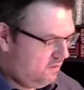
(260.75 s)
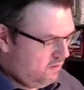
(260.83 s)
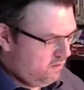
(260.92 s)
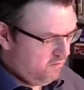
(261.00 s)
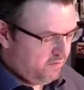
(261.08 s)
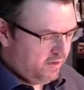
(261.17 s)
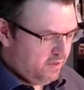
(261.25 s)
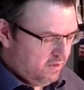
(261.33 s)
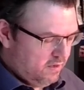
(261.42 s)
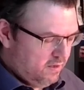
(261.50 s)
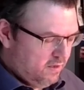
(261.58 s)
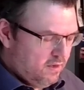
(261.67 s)
All right.
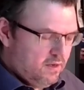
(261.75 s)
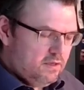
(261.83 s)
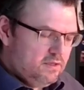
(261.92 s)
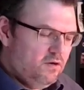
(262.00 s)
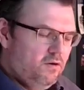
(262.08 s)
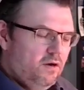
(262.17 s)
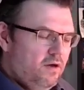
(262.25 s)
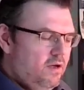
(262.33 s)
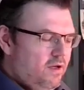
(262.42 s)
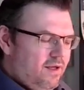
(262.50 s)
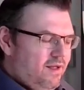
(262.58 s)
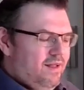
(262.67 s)
So
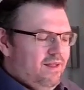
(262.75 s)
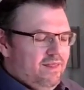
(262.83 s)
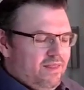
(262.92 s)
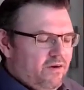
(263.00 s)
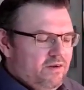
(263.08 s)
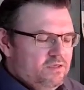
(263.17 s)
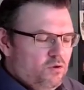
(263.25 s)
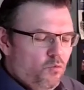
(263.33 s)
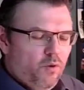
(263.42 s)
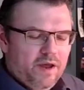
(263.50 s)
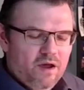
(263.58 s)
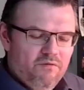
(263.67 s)
there is no
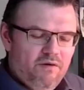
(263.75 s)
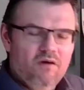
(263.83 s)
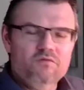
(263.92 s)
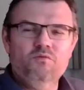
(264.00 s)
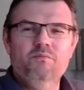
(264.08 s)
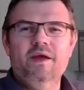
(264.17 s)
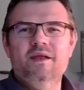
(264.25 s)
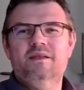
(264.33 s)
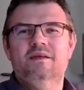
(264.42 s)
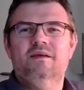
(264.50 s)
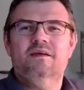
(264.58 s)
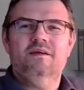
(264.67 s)
way of automate
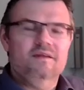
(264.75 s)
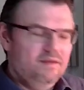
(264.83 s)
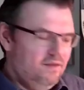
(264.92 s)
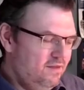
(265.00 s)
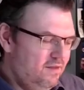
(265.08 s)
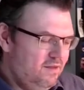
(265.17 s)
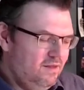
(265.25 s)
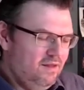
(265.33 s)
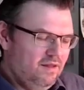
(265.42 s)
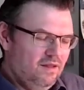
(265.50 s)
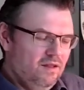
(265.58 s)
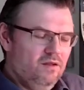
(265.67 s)

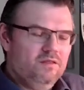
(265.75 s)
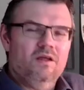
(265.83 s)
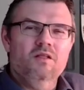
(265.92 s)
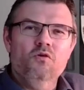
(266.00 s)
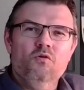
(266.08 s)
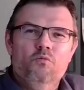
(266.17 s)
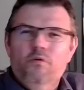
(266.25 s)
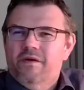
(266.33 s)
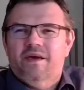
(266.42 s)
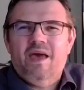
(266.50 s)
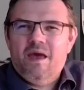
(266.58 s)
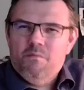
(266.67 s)
the look with a
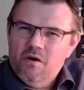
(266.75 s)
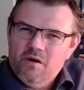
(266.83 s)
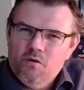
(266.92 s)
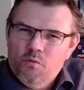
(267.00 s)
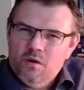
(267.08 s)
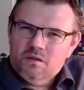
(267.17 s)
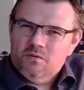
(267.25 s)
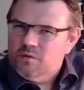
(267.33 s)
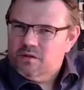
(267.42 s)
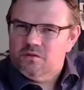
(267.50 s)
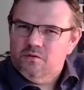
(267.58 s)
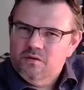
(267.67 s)
camera or what? What
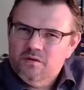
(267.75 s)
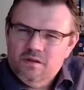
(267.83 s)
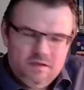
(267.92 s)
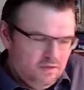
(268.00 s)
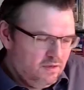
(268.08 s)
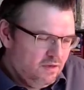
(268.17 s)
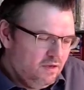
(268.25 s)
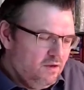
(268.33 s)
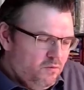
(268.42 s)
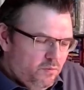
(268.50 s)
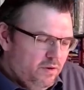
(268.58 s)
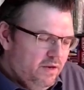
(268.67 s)
do you need? Yeah,
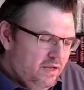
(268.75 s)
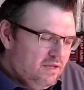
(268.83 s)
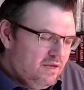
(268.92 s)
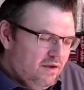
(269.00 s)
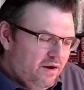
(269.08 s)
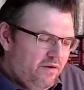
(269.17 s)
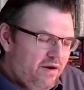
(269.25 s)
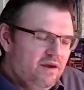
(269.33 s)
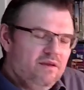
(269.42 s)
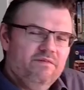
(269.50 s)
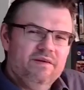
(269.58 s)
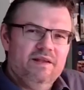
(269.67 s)
we need a
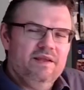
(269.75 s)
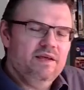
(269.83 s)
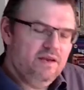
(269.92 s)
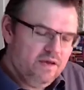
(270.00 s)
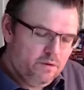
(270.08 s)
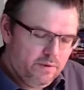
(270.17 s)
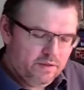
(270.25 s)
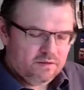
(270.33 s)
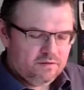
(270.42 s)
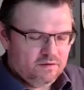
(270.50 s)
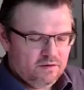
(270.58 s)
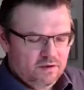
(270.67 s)
relatively clear liquid.
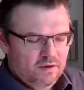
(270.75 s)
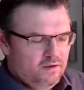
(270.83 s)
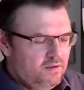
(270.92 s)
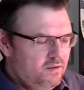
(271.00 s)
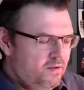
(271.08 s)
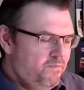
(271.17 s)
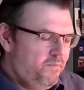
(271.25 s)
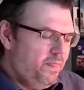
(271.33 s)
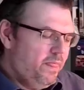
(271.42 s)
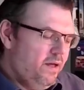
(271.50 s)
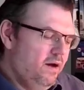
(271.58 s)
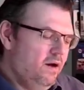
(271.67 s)
Yeah,
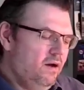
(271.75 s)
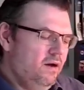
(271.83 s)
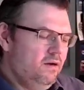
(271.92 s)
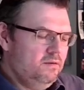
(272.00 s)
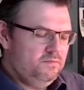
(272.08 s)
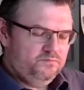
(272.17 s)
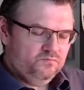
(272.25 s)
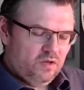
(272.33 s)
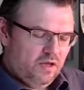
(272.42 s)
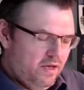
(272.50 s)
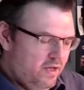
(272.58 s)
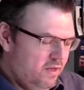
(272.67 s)
uh,
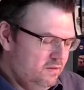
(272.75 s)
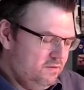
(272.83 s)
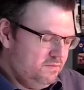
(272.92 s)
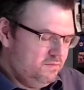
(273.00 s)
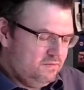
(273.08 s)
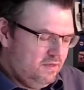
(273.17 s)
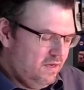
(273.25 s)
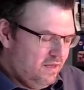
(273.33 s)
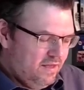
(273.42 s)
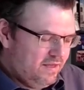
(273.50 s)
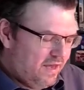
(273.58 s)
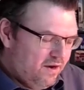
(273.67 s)
and yeah,
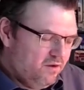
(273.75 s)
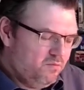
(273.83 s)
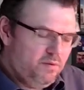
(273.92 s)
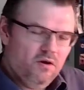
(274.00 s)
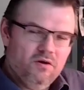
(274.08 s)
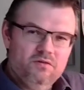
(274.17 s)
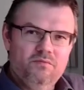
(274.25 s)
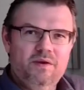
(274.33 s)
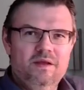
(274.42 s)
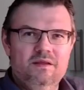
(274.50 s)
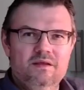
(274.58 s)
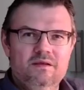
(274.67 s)
it cannot be
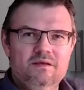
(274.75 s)
automated.